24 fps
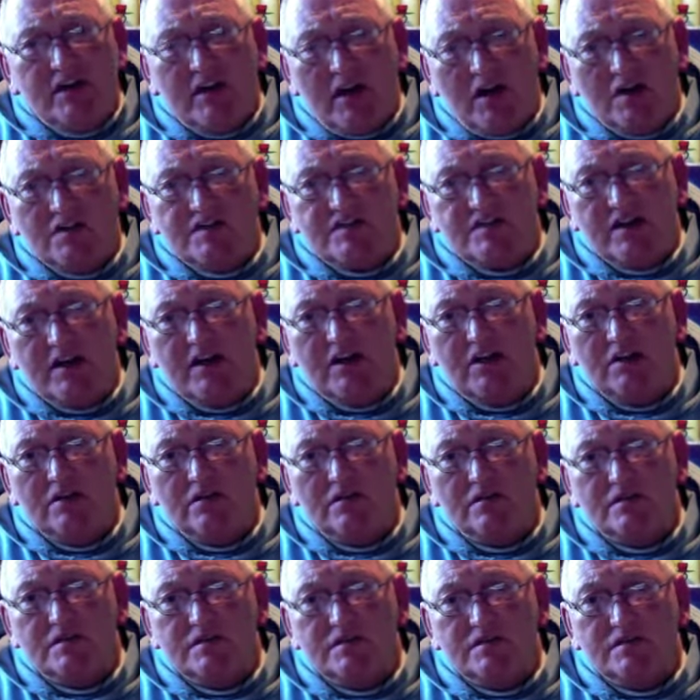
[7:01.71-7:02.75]

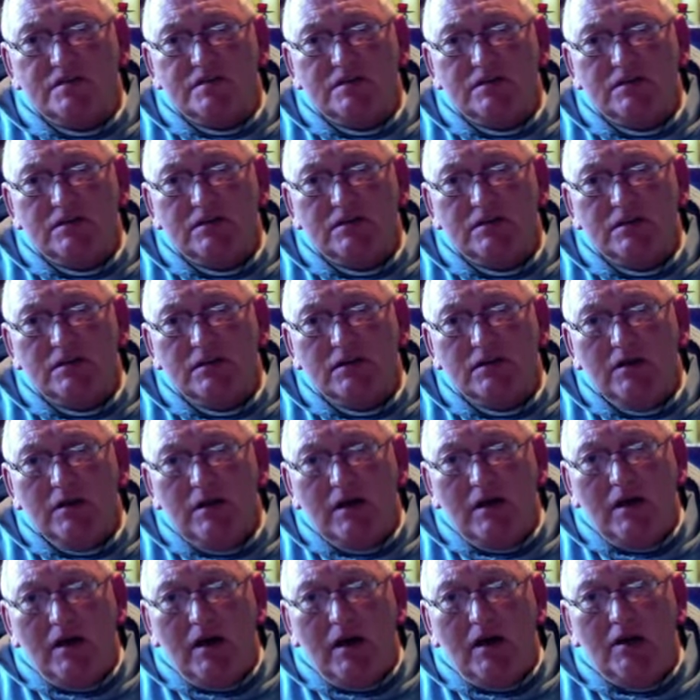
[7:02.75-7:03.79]
ourselves.
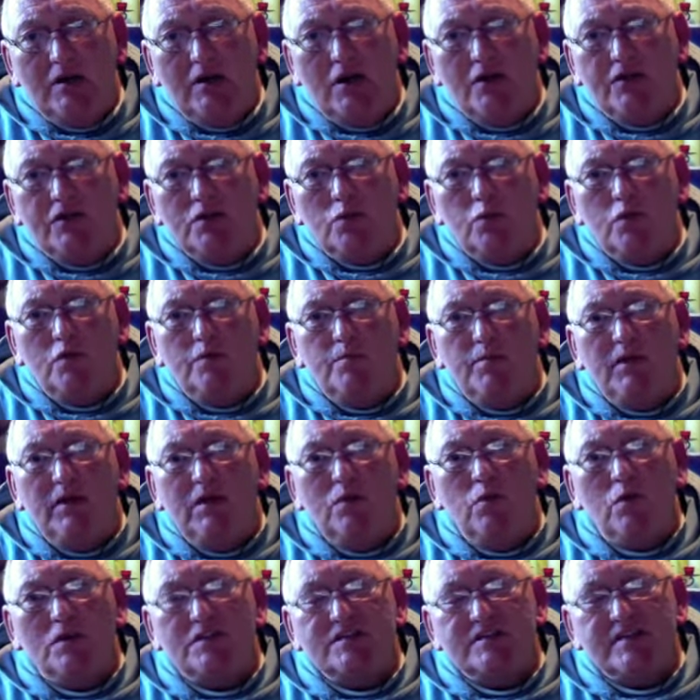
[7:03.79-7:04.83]
Another would be
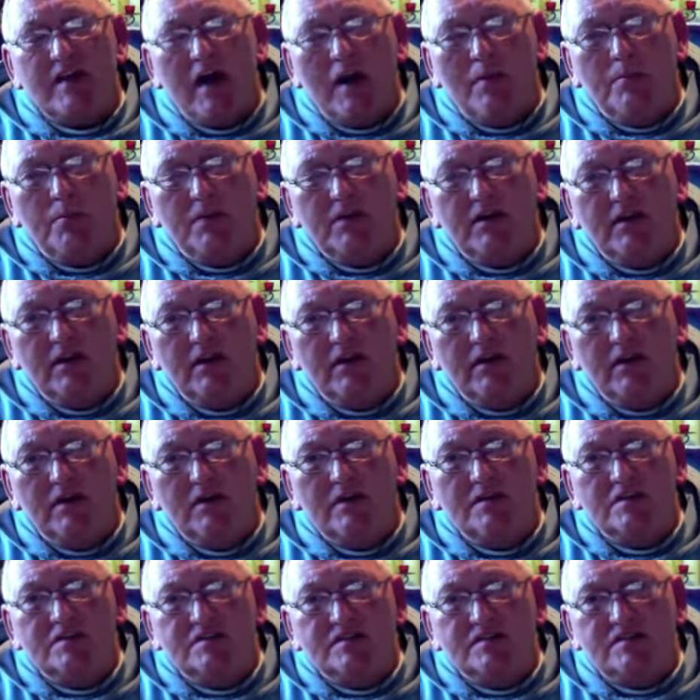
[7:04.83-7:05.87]
what's happening
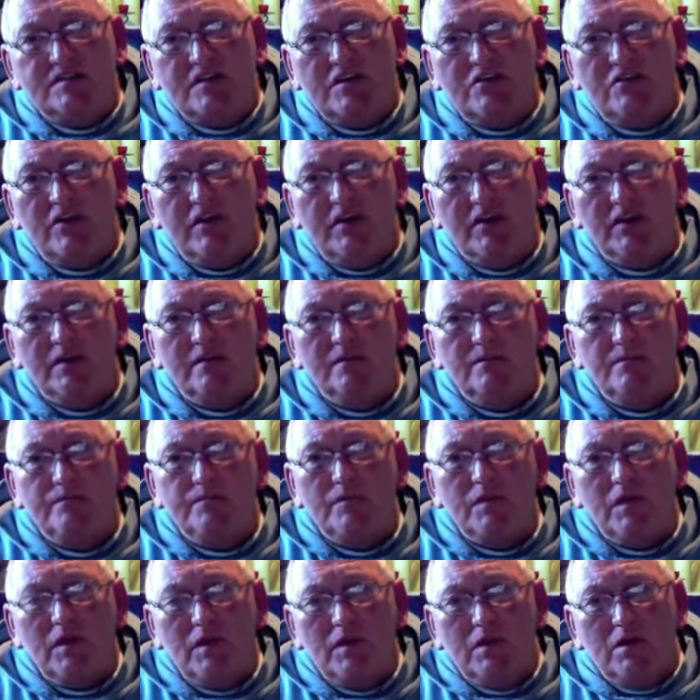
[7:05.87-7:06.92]
in Syria,
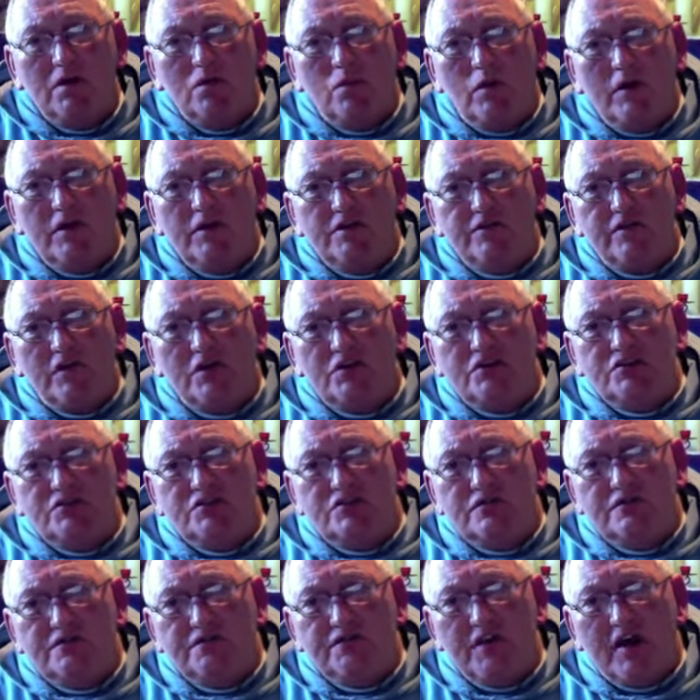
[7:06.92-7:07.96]
where you've got
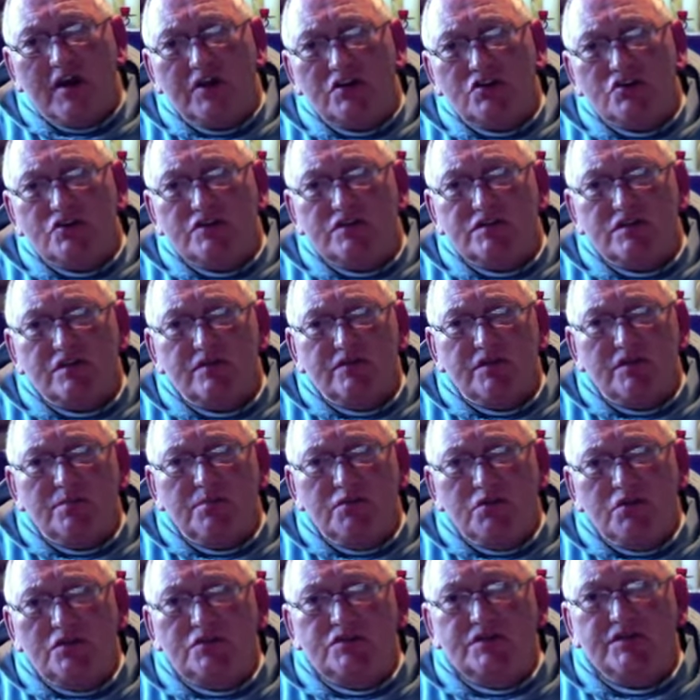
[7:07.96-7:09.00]
two factions of the
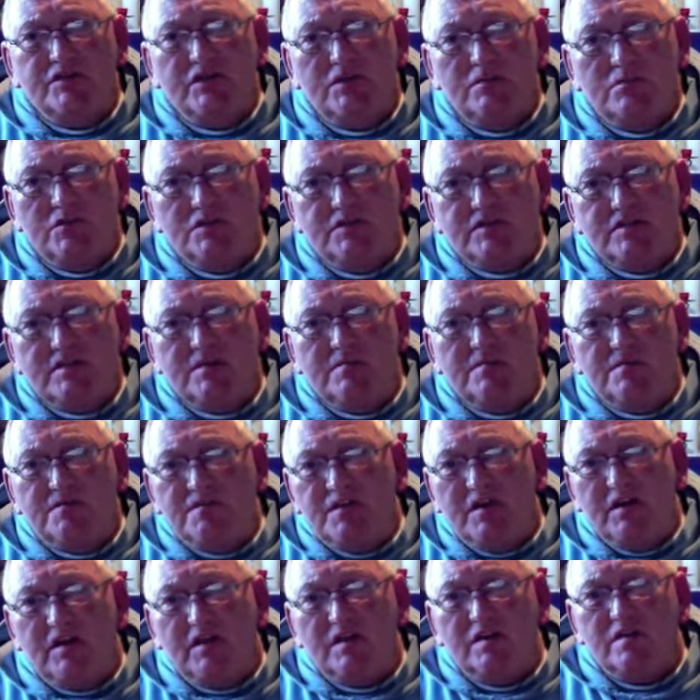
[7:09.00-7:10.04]
beautiful Muslim
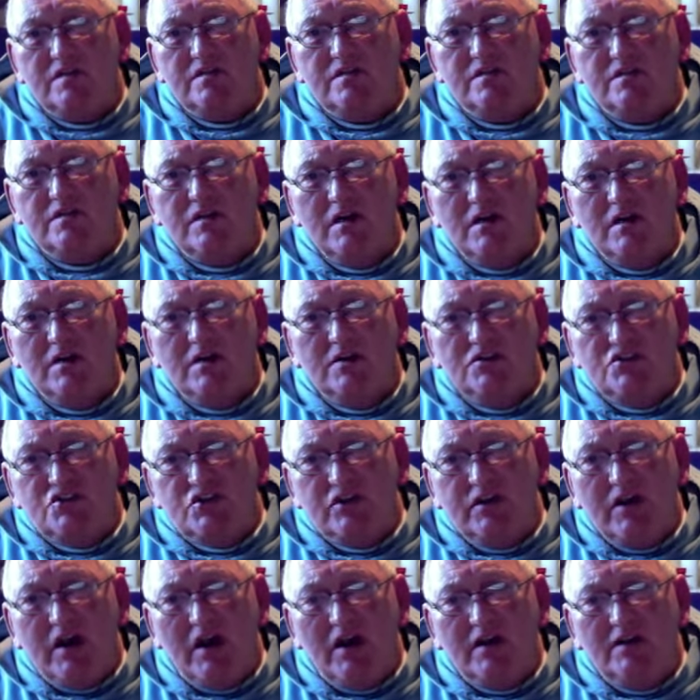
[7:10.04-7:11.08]
faith,
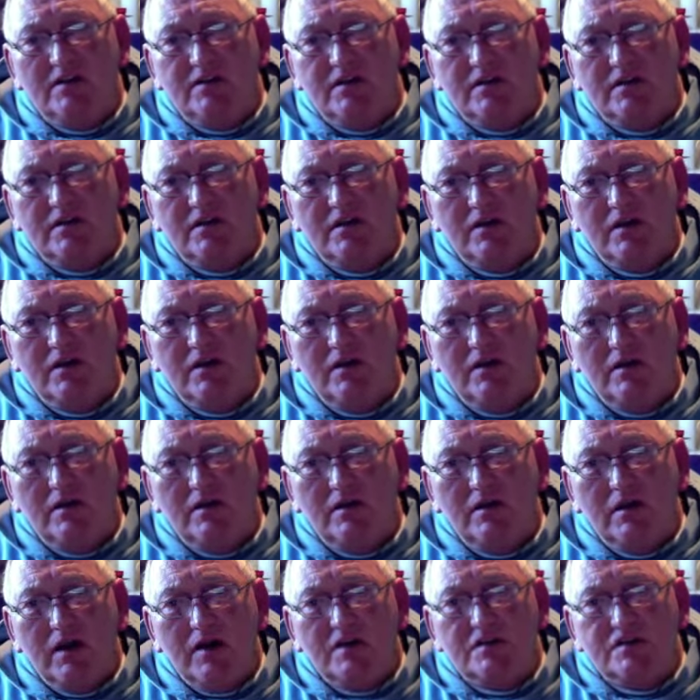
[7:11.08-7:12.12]
Shiite
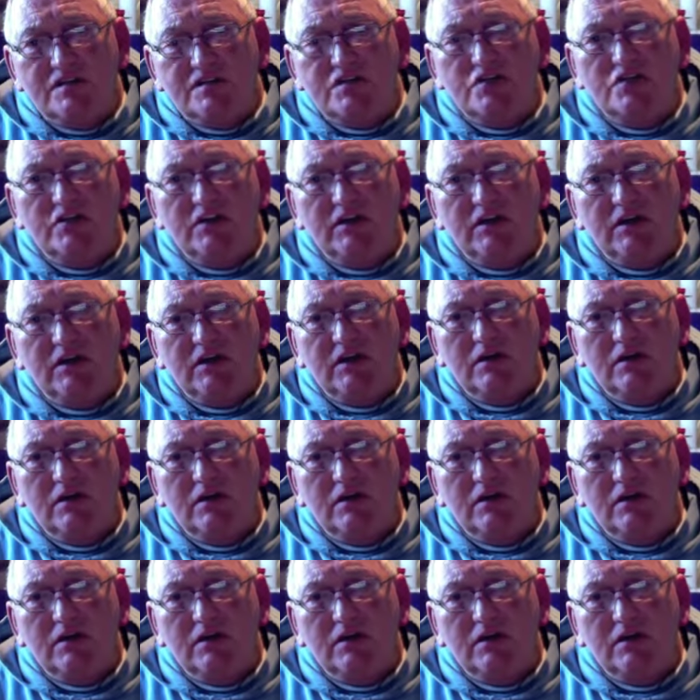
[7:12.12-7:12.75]
and Sunni,